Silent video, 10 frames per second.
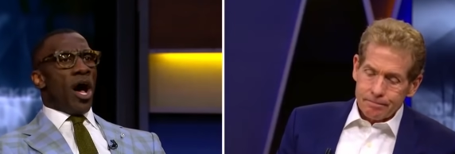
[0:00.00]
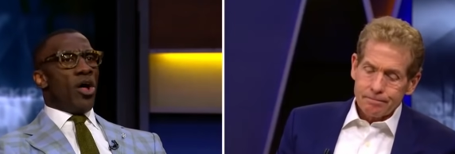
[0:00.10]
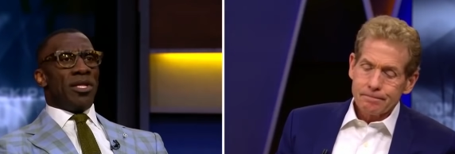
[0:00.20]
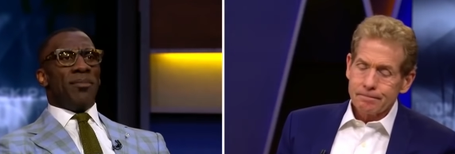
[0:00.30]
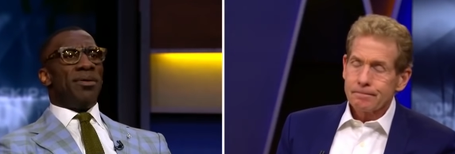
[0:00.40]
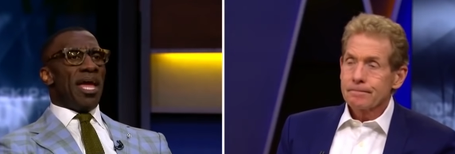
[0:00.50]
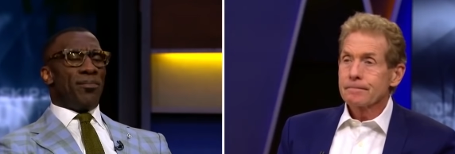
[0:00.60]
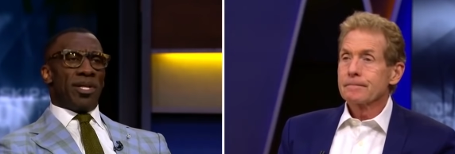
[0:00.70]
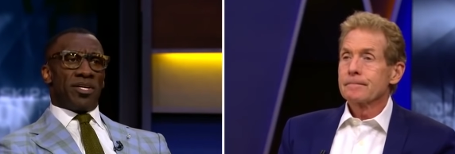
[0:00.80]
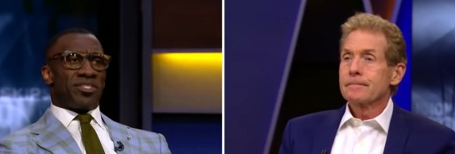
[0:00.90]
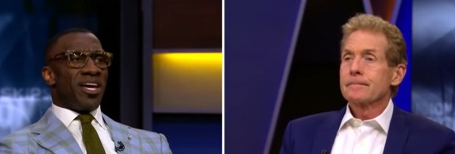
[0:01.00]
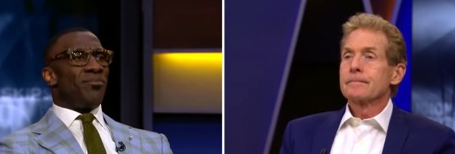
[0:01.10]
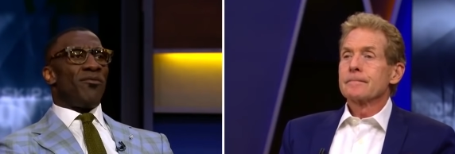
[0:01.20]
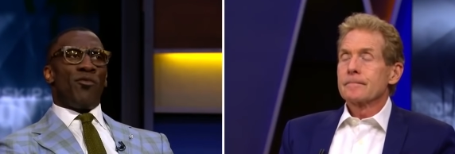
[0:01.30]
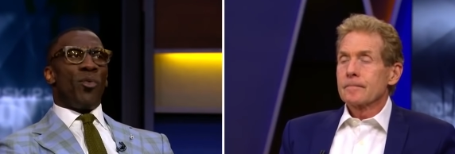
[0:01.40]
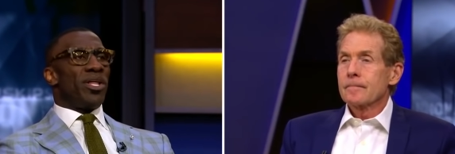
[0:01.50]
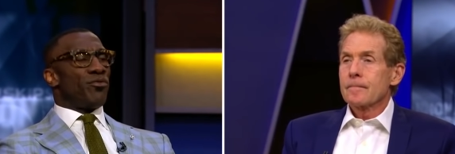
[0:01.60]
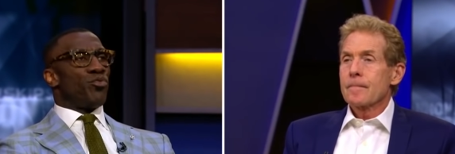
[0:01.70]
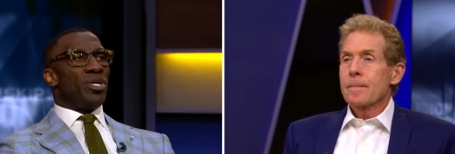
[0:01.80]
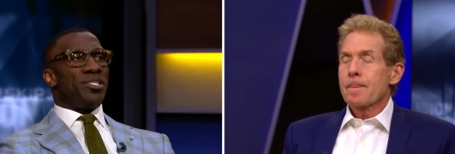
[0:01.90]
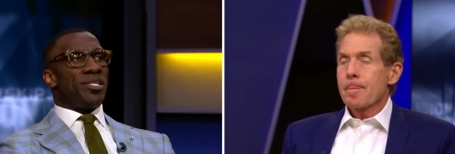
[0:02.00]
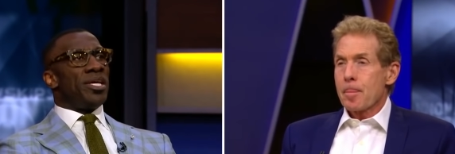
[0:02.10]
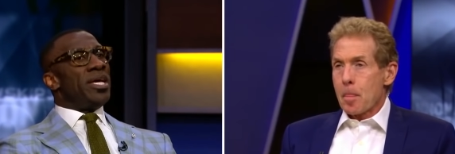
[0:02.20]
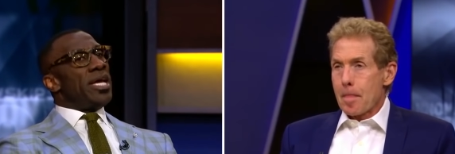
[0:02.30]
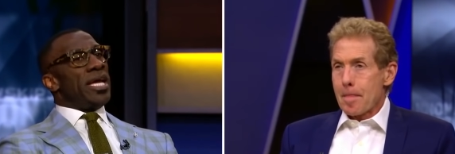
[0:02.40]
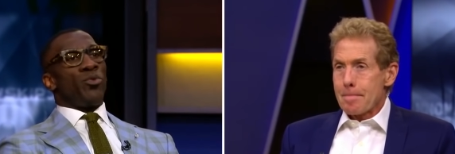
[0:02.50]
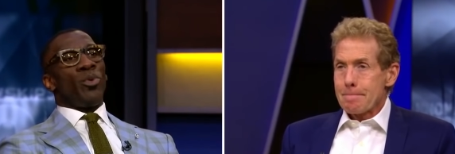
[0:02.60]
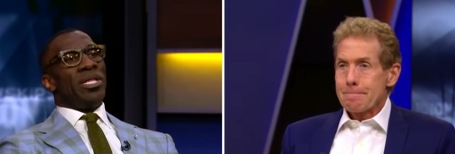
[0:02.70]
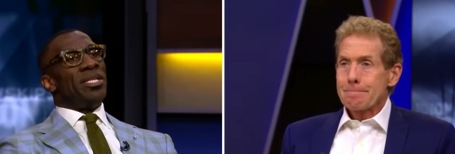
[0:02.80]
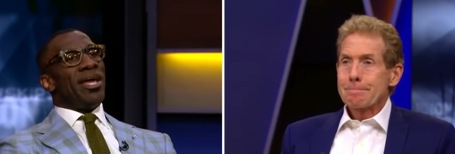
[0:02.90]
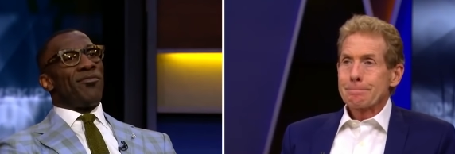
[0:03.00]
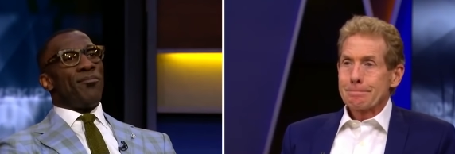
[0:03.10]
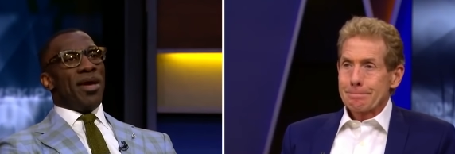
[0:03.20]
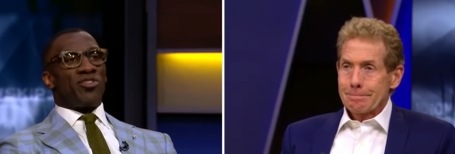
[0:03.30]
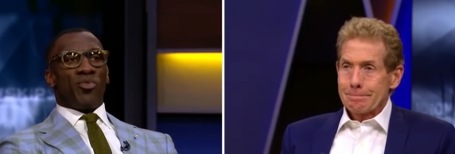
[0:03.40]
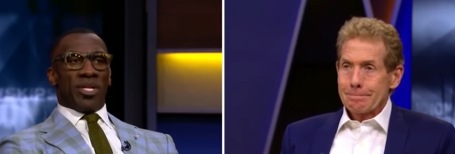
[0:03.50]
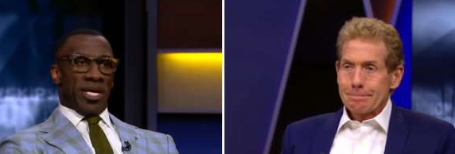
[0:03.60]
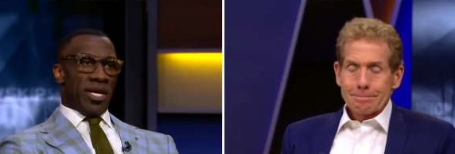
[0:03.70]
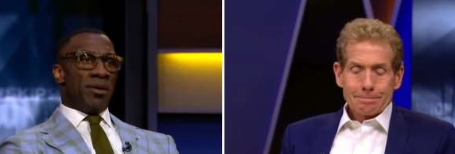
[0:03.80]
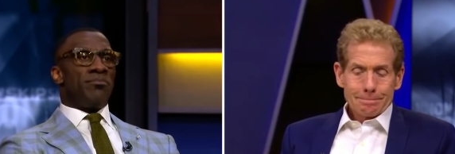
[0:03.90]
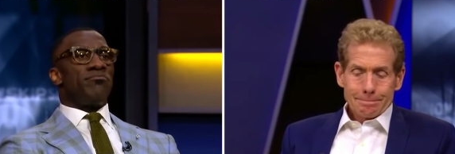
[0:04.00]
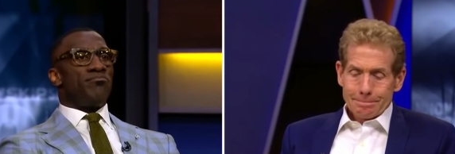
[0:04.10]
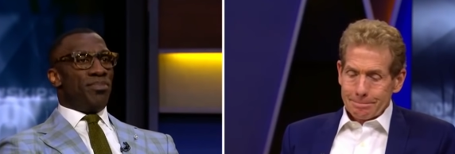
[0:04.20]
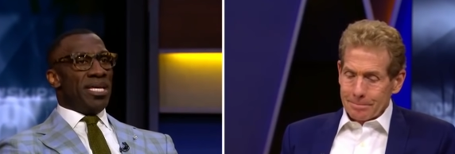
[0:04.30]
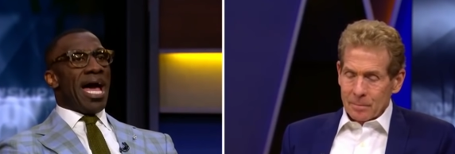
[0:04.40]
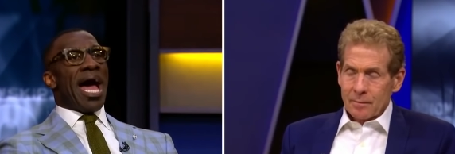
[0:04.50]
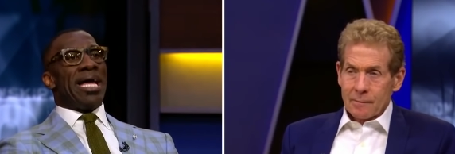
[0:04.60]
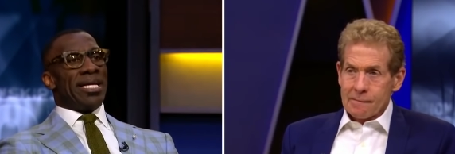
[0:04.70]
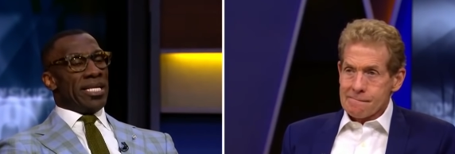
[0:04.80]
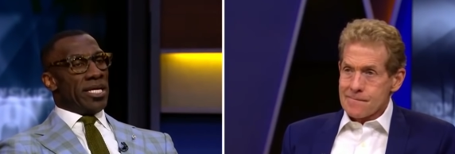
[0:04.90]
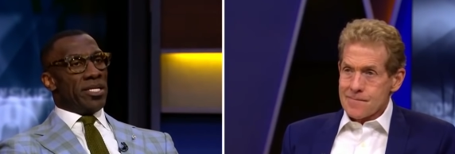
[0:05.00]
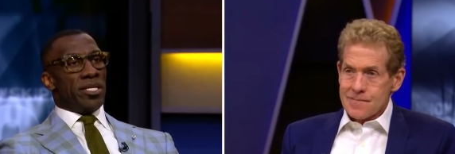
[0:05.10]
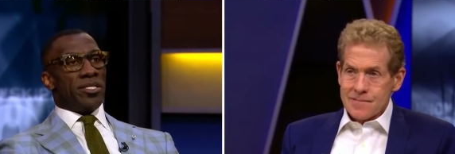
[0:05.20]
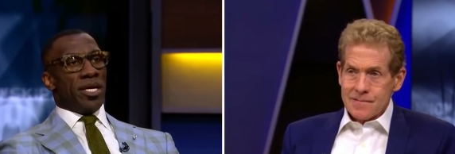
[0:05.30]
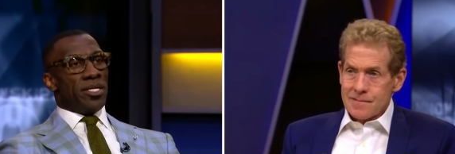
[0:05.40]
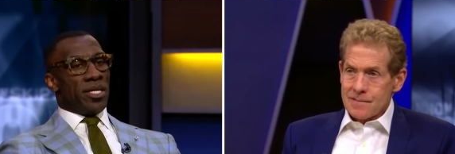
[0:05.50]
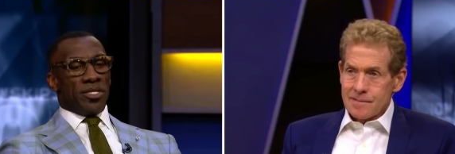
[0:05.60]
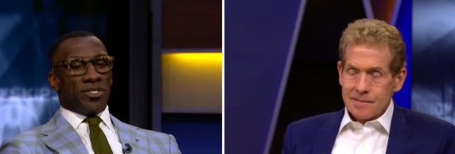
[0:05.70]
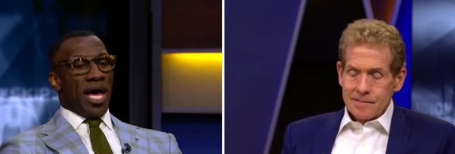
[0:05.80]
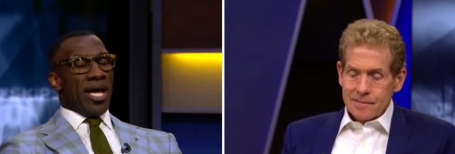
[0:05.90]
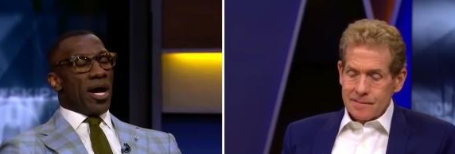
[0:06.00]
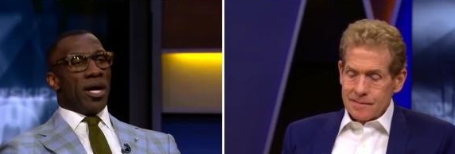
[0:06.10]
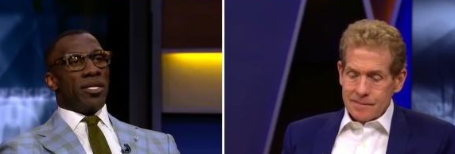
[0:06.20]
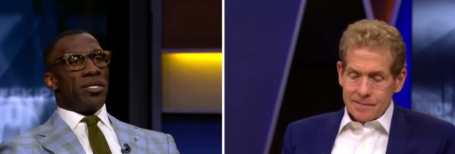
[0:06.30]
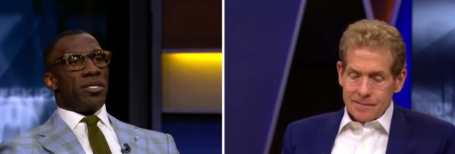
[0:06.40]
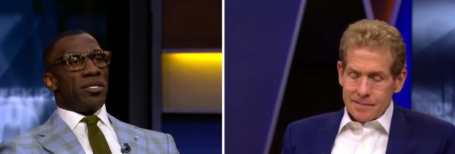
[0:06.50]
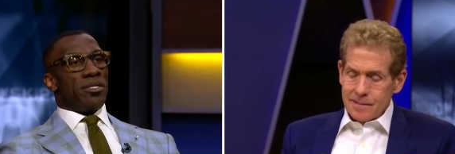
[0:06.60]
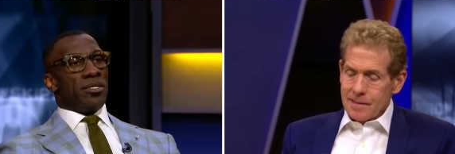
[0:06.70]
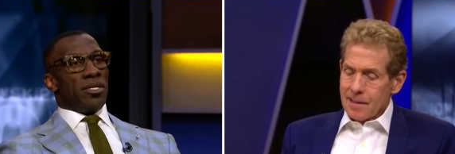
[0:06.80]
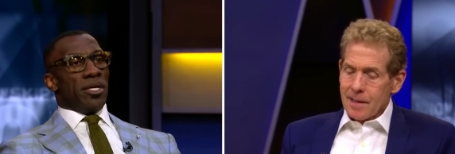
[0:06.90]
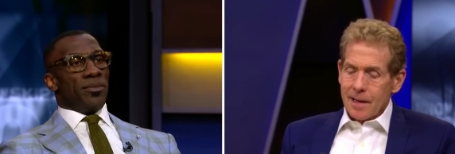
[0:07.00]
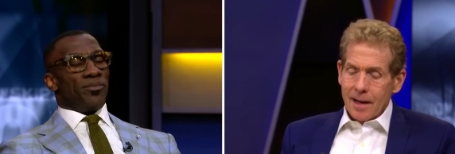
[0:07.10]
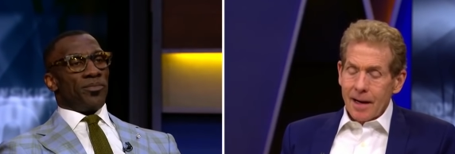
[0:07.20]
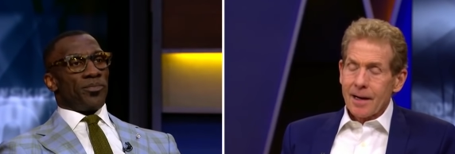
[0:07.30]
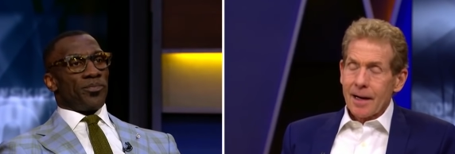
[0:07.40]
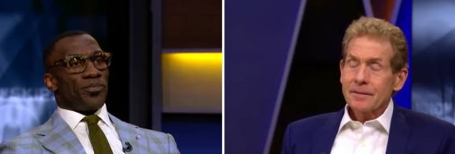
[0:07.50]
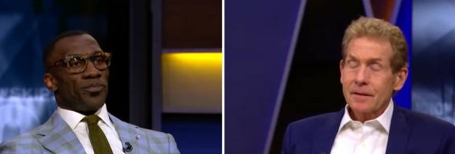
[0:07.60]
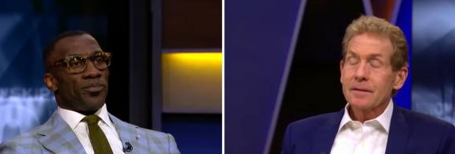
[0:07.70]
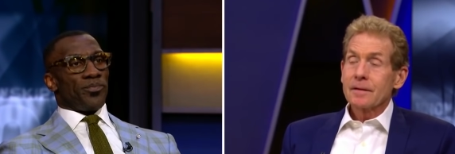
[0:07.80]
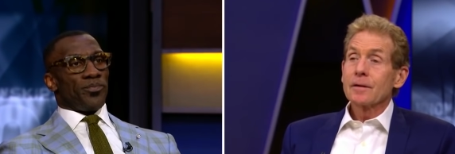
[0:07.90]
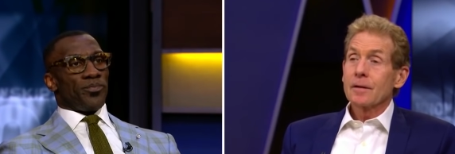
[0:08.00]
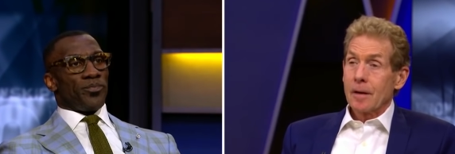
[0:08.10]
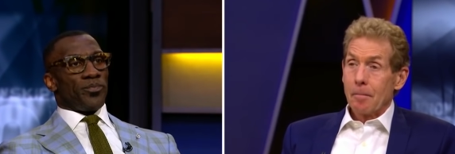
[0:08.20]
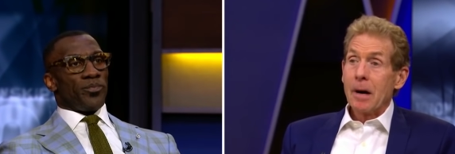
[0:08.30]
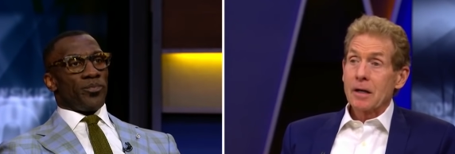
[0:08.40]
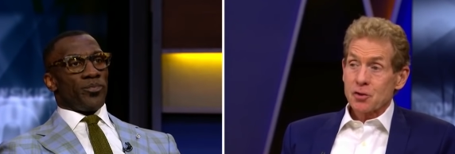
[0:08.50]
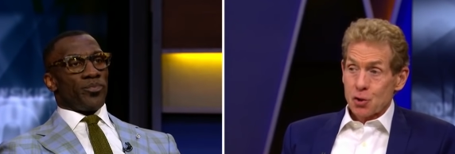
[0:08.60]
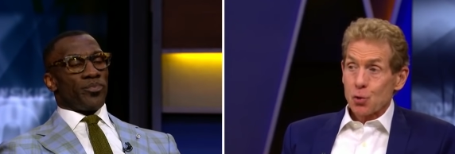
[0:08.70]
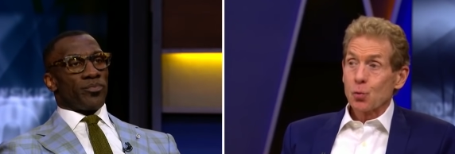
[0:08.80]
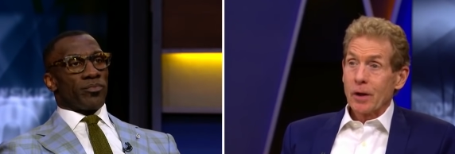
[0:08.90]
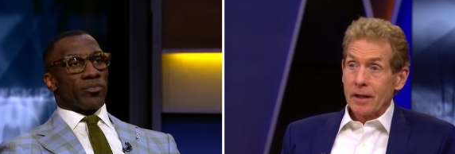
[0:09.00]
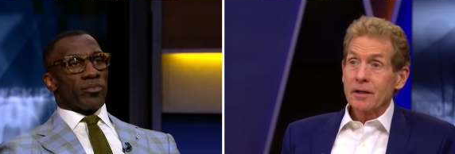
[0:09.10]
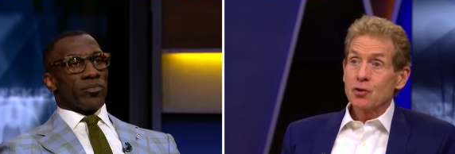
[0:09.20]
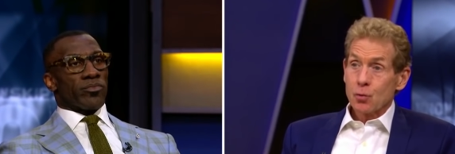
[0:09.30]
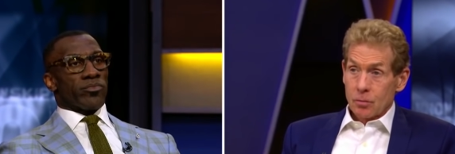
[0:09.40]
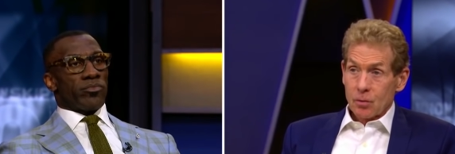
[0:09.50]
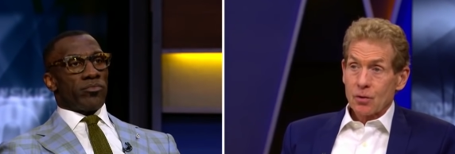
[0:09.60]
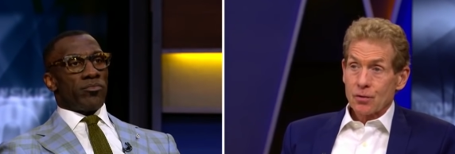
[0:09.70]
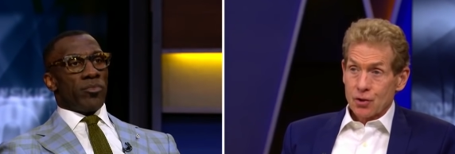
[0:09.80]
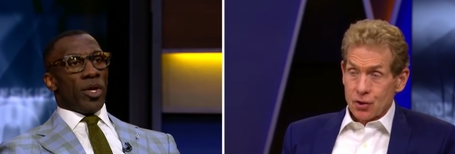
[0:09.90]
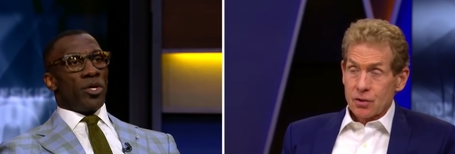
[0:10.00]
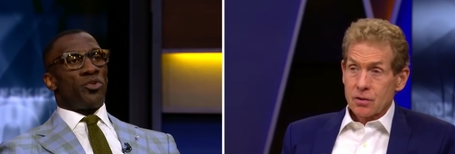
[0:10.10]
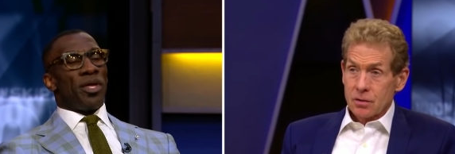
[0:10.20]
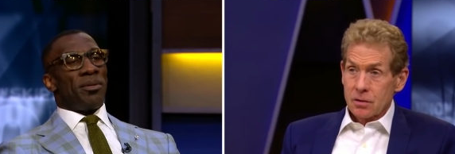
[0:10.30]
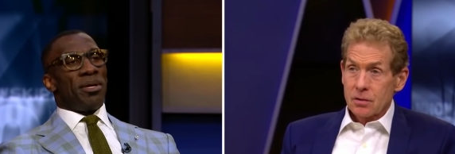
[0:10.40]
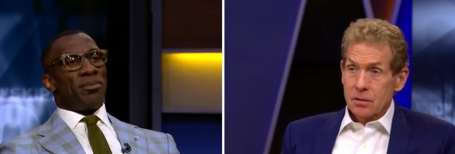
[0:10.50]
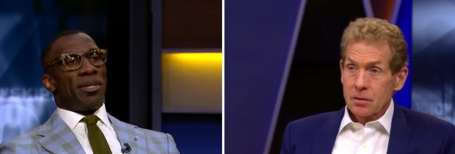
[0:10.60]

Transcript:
Speaker 1: all the NBA players kept, but for whatever reason, it really never meshed with him, B.I., and
Speaker 2: Zion. I think they're a monster waiting to emerge. You think they make the